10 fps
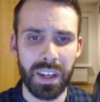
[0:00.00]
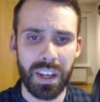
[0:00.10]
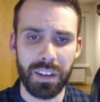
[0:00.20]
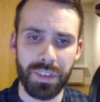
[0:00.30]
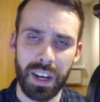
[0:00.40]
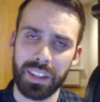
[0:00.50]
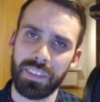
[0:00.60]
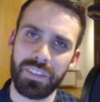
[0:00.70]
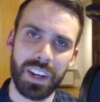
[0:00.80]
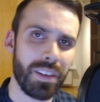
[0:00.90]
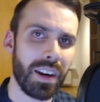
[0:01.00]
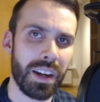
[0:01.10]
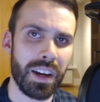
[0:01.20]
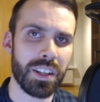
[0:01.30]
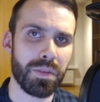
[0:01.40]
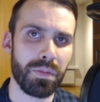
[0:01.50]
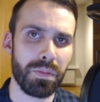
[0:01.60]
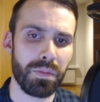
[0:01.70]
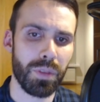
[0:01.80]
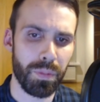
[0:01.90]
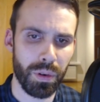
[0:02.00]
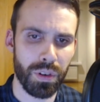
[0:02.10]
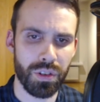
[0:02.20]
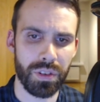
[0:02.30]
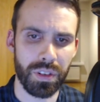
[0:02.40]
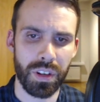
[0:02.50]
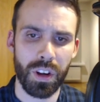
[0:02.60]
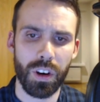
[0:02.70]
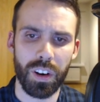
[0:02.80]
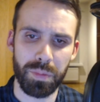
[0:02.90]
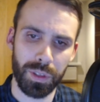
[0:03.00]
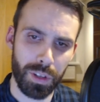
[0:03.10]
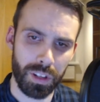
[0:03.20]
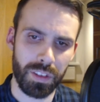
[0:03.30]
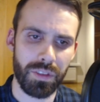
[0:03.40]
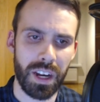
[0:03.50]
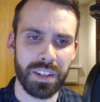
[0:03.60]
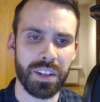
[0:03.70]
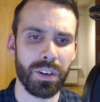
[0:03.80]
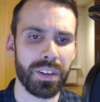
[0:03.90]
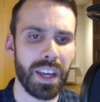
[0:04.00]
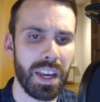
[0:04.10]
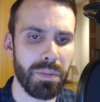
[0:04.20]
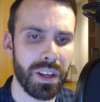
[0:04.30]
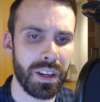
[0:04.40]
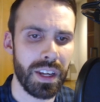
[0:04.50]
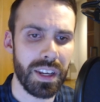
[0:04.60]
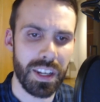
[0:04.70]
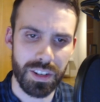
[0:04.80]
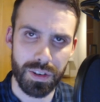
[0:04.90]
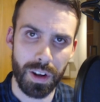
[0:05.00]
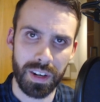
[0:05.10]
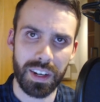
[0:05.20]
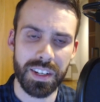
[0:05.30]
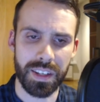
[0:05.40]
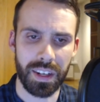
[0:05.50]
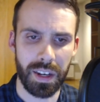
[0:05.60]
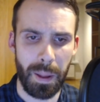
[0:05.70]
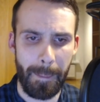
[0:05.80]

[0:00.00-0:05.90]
In fact, a very large proportion of productive writing on gaming is journalistic,